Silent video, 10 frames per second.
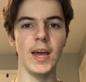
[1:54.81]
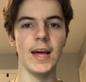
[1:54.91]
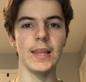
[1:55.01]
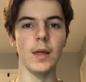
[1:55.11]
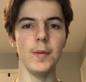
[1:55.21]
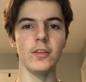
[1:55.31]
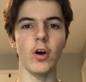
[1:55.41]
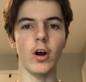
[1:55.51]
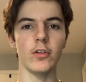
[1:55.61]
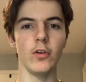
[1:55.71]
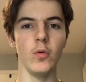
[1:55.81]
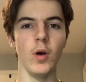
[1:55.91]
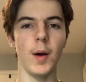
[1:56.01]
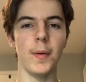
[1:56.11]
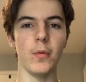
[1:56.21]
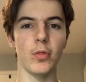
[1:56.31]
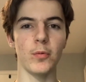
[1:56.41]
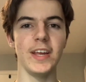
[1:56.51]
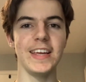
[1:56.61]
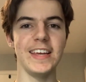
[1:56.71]
Let me talk to you about
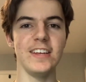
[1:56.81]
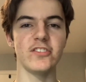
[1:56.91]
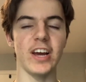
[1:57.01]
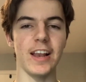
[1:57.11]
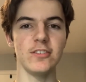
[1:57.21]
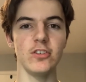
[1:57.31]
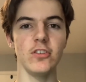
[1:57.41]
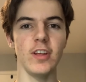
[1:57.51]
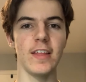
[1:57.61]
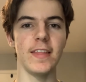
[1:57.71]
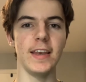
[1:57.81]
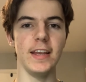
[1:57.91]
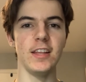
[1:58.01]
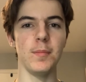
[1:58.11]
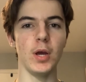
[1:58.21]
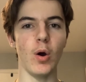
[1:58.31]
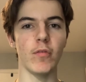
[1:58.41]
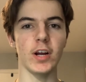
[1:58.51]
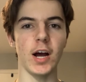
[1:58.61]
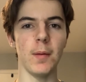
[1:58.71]
3 key challenges that need to be
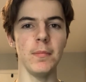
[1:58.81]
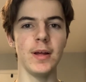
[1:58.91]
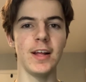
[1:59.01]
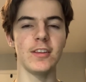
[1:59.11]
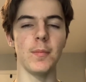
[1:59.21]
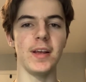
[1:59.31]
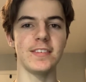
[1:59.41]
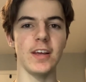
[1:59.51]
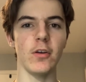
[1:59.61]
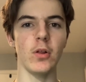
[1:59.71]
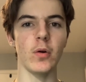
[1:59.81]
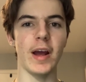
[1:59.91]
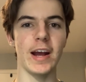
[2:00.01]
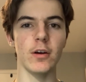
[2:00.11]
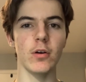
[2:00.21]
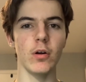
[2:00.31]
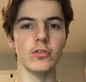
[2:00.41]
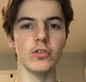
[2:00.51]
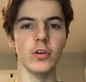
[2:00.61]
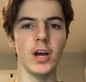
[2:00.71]
overcome to make cellular
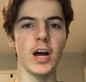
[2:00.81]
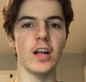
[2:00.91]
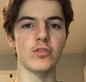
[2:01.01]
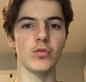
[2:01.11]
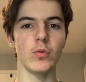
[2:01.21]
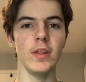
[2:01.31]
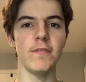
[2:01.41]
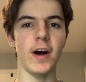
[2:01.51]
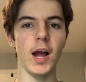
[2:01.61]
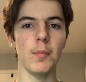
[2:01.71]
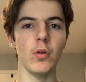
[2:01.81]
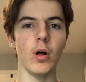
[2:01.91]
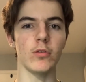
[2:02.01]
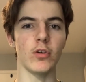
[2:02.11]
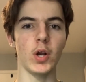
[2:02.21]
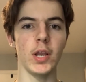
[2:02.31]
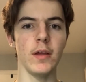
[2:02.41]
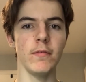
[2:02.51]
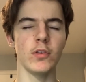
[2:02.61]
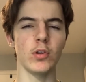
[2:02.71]
agriculture a truly viable alternative to